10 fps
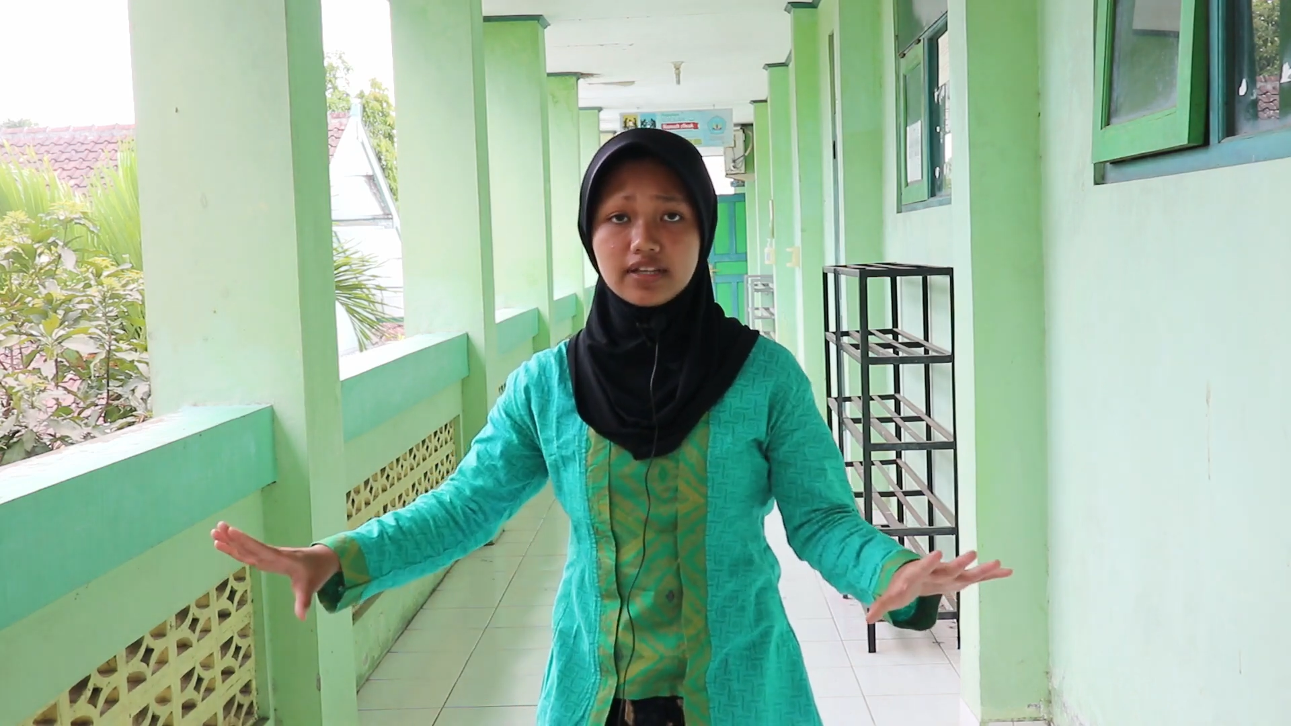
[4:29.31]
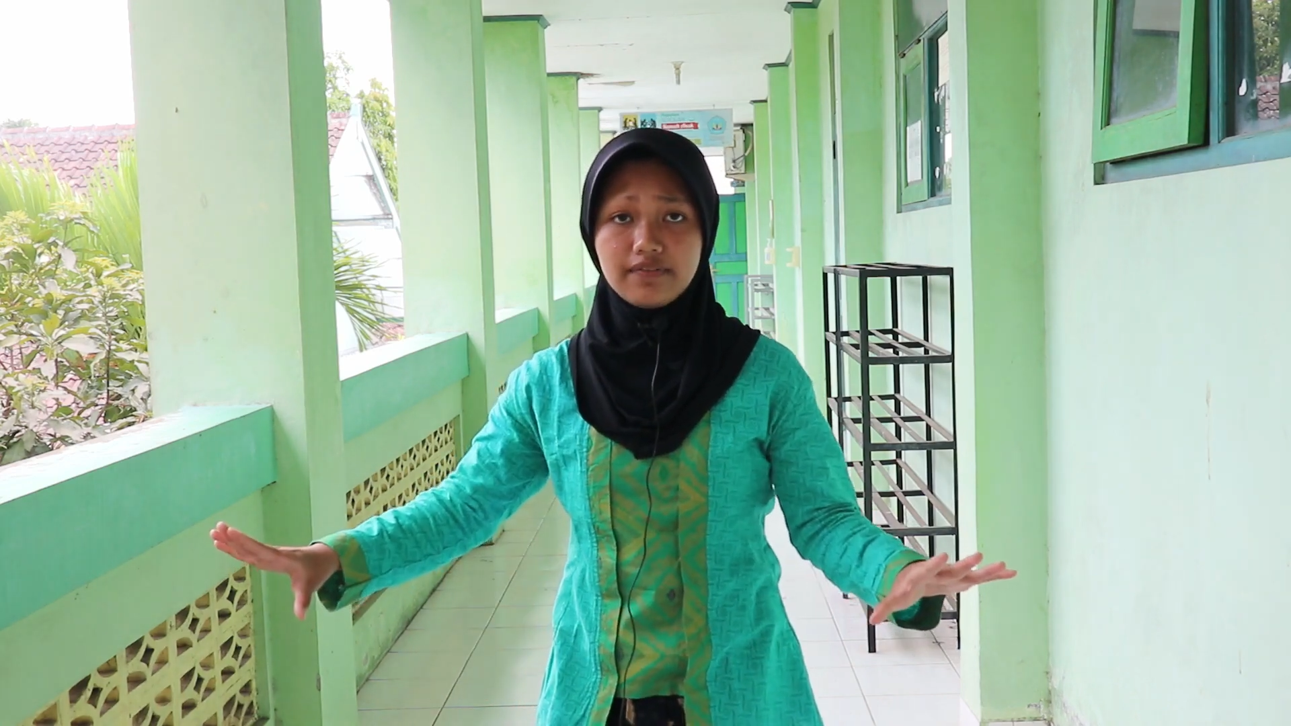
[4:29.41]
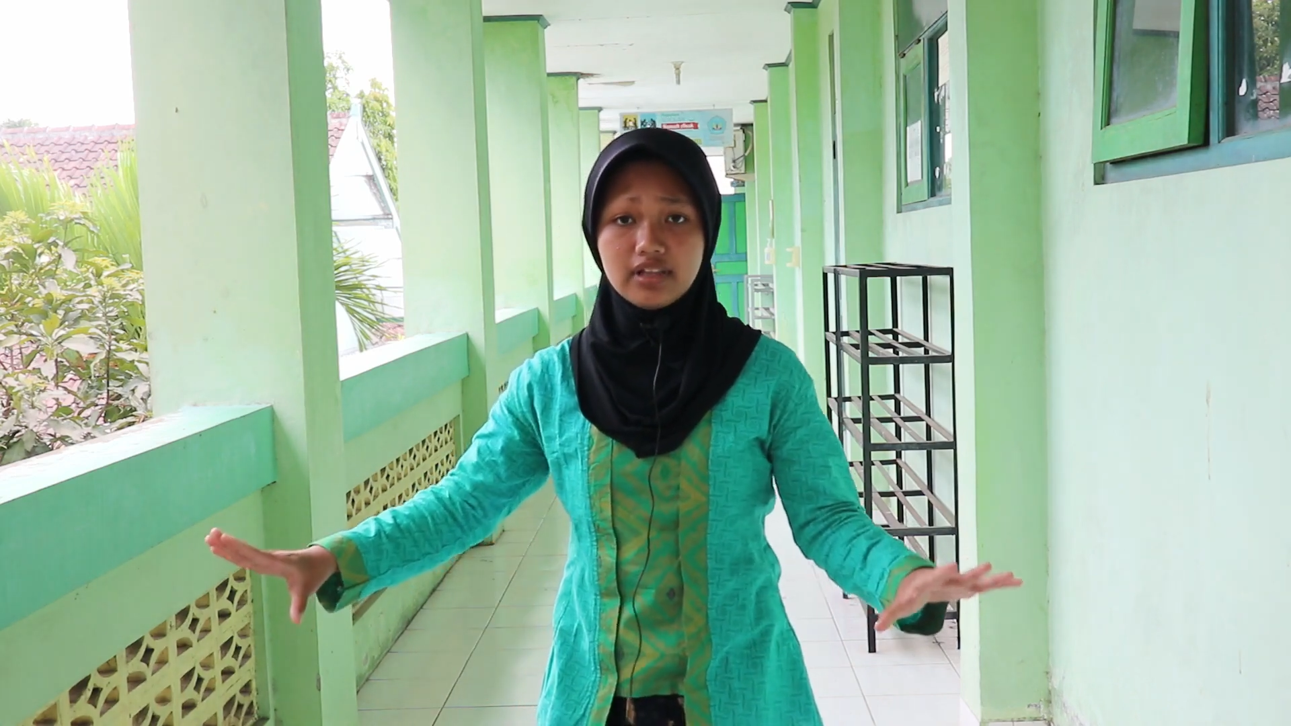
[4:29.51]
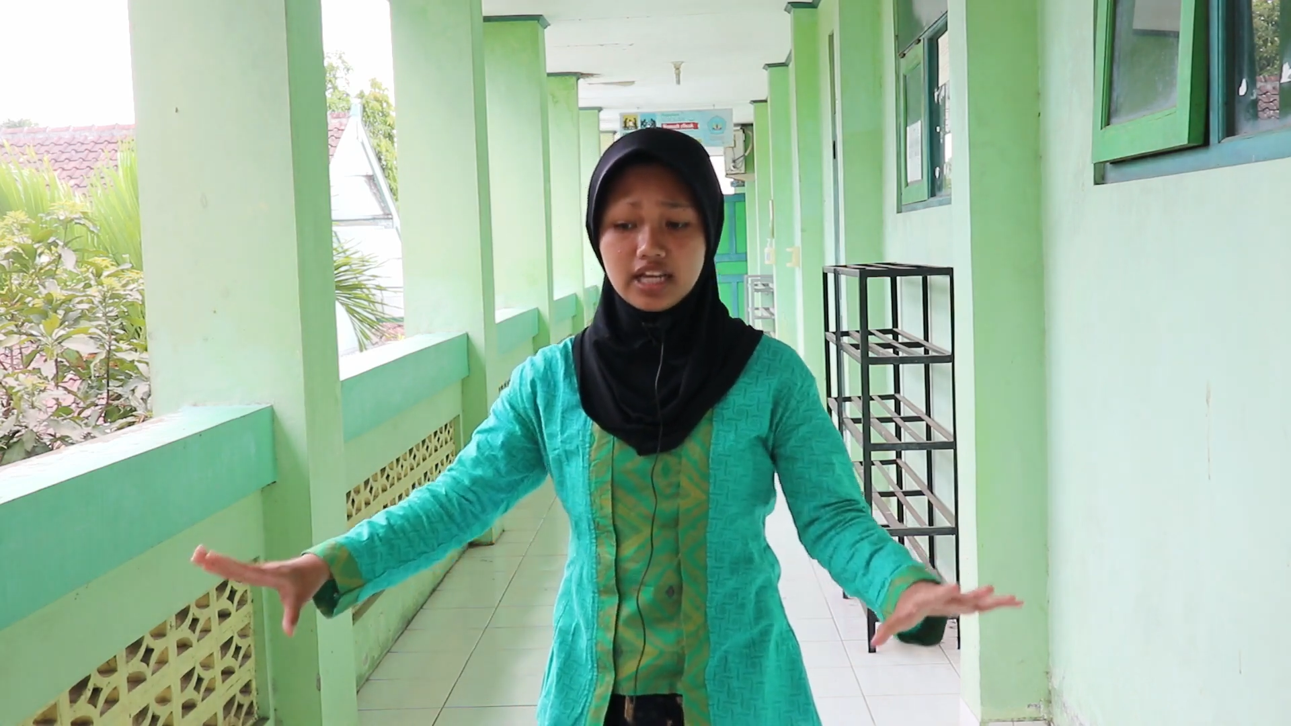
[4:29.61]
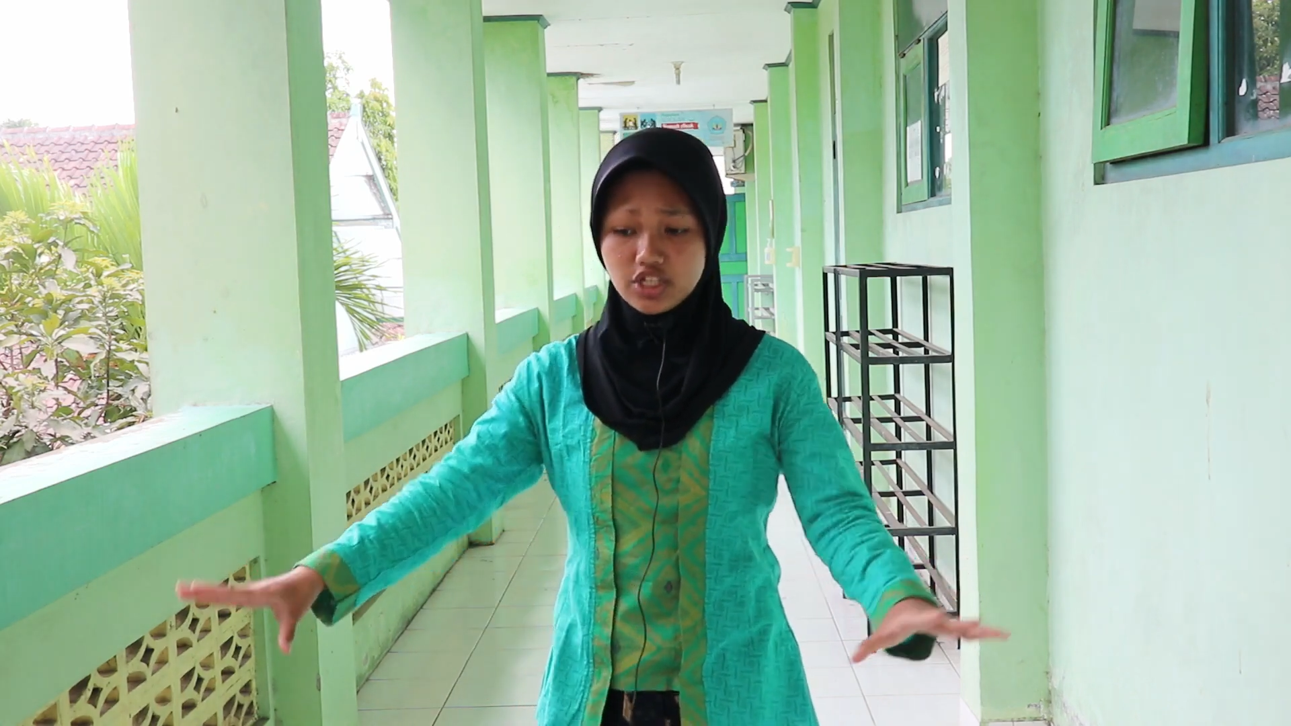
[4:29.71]
over
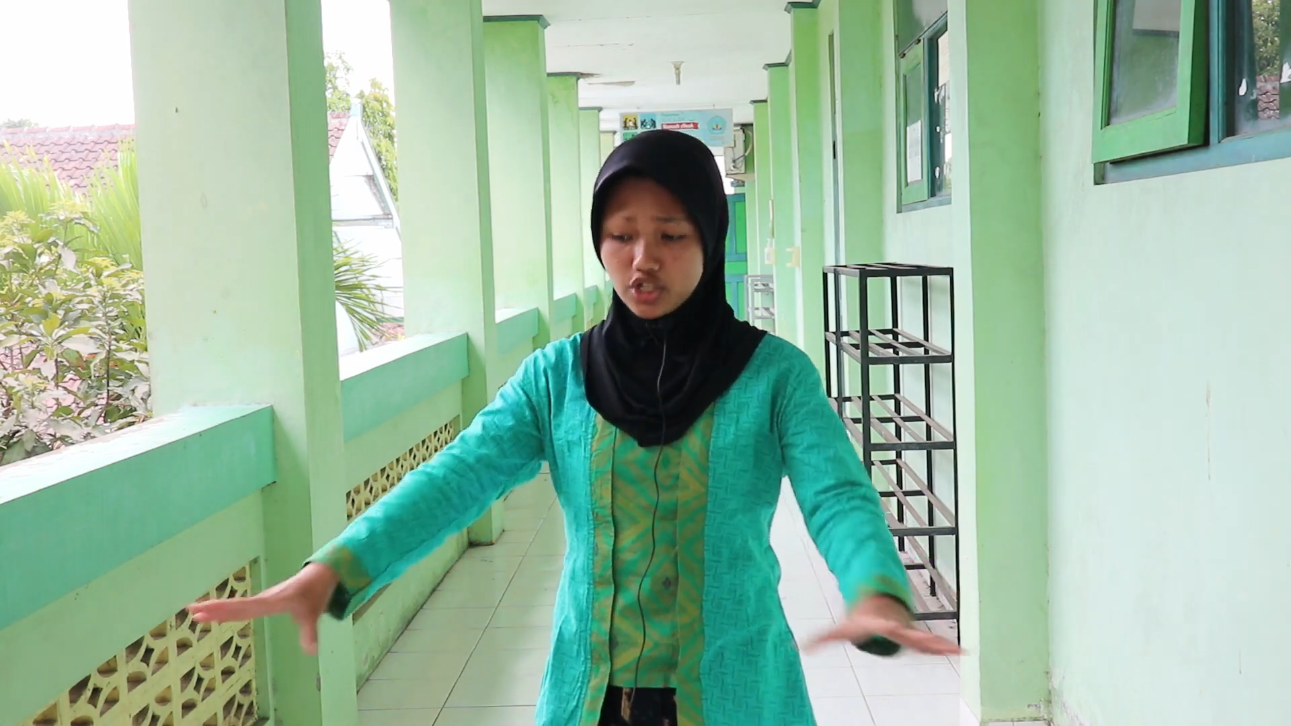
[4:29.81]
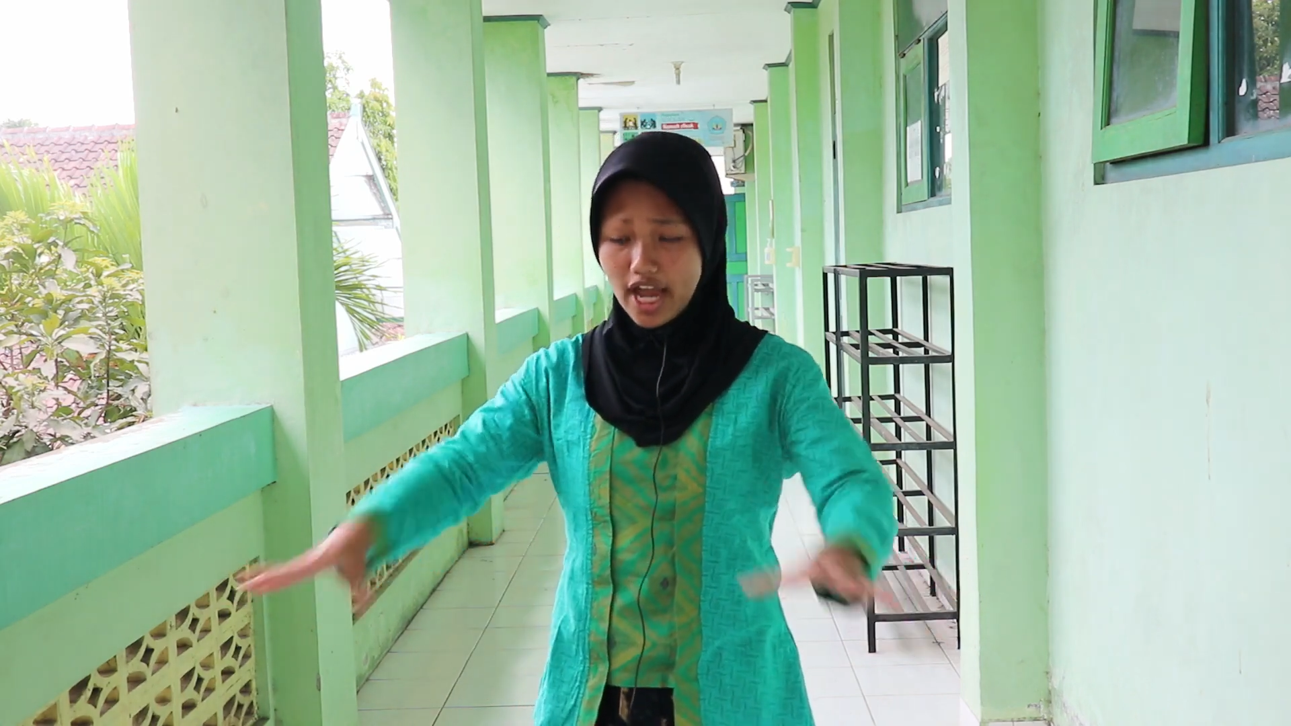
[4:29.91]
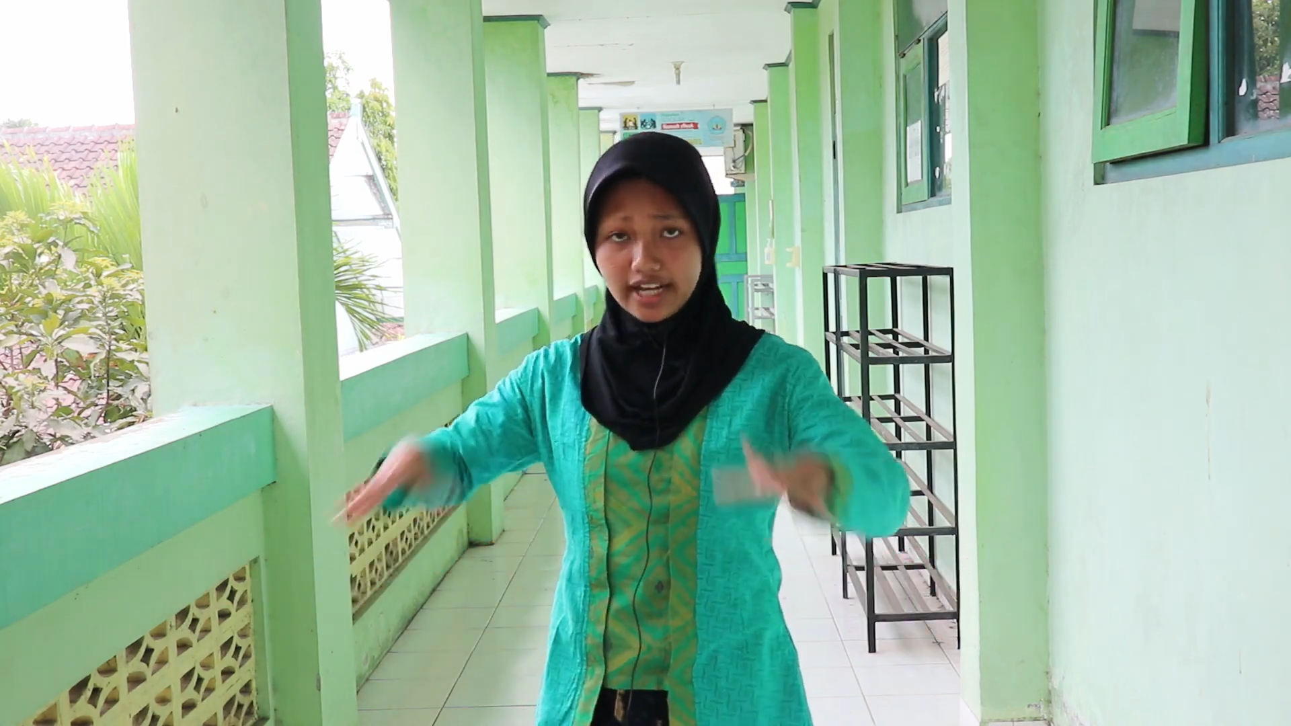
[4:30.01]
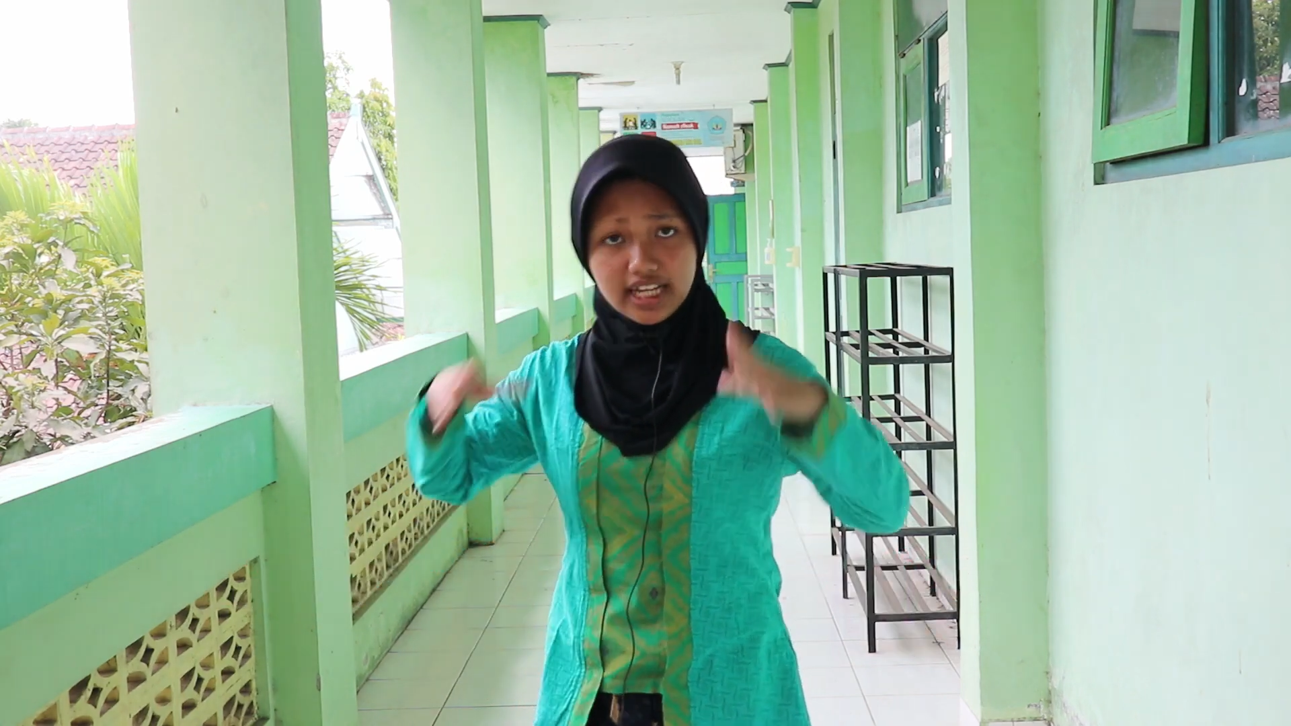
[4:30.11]
the village